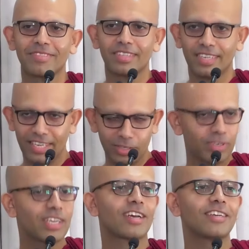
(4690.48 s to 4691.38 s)
The day you
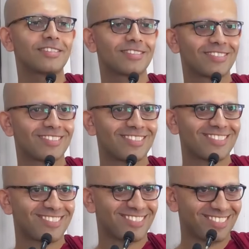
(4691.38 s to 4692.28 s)
realize
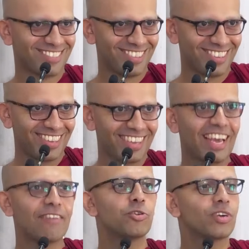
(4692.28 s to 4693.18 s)

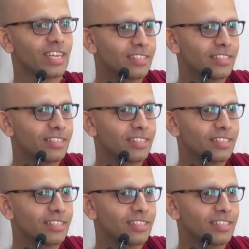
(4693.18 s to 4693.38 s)
everyone